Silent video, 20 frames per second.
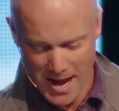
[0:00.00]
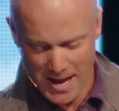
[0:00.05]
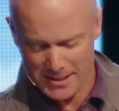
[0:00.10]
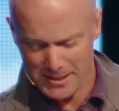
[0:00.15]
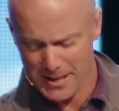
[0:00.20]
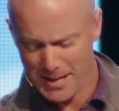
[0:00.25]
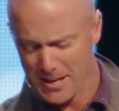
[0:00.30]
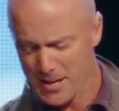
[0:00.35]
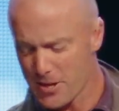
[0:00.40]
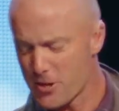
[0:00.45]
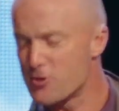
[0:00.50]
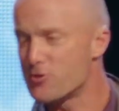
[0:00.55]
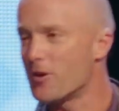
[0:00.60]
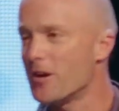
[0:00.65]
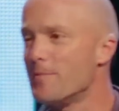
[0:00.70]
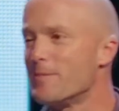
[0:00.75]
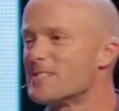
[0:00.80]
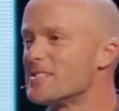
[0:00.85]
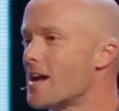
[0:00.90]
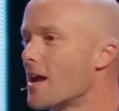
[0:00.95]
At the end of the
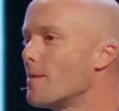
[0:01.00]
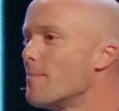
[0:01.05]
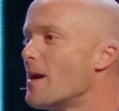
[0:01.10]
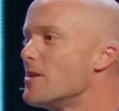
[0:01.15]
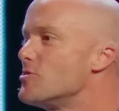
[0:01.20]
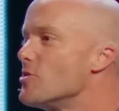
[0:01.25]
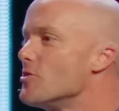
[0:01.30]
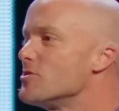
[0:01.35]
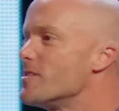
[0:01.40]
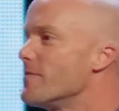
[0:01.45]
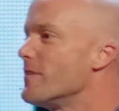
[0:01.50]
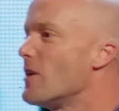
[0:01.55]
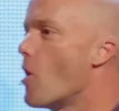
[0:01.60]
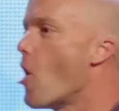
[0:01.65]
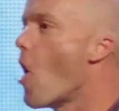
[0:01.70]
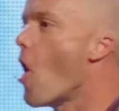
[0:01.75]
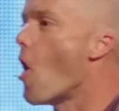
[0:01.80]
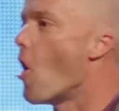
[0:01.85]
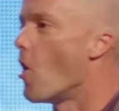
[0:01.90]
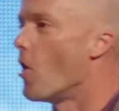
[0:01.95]
dream, it's not about Joseph at
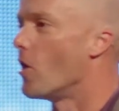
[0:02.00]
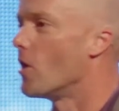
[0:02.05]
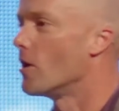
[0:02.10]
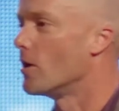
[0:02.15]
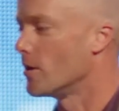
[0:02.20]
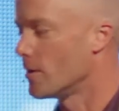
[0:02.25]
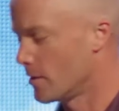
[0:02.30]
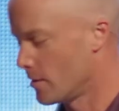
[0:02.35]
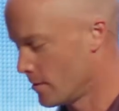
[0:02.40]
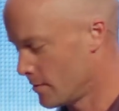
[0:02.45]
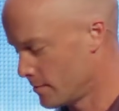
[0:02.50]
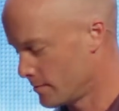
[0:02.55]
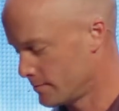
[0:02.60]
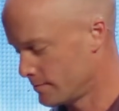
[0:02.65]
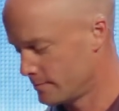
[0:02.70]
all.